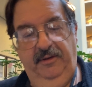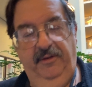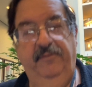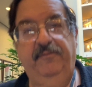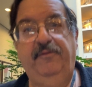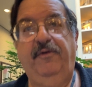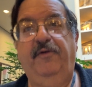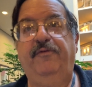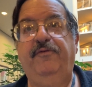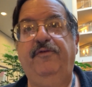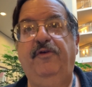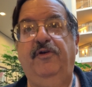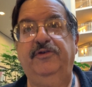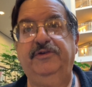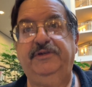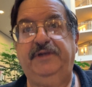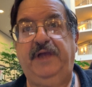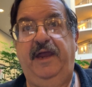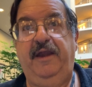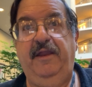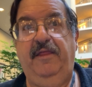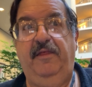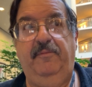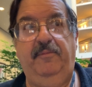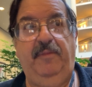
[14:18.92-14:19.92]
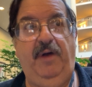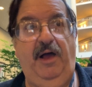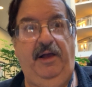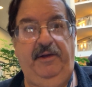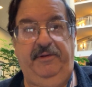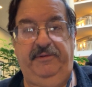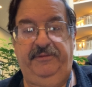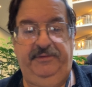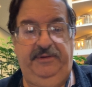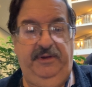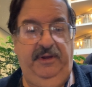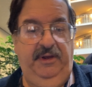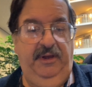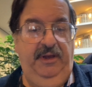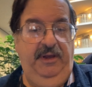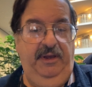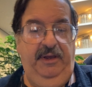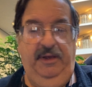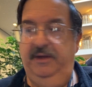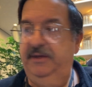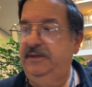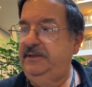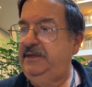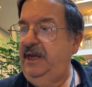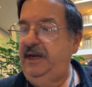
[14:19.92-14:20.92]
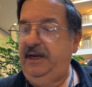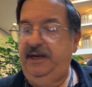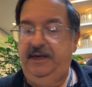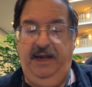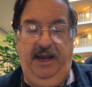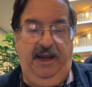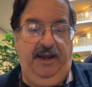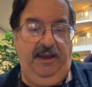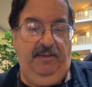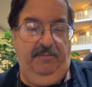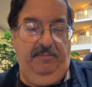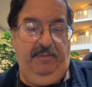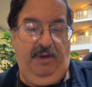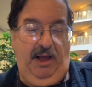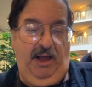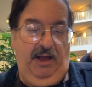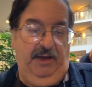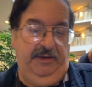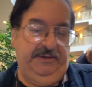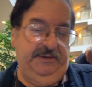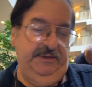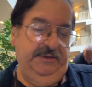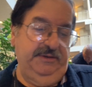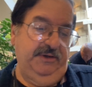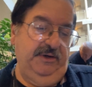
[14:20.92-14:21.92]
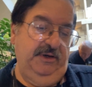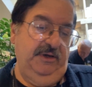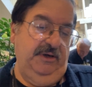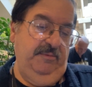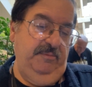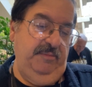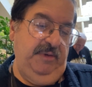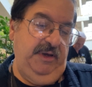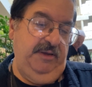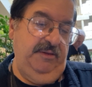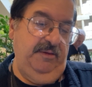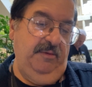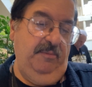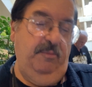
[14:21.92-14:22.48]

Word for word: for first out of the box. second out of the box is going to be the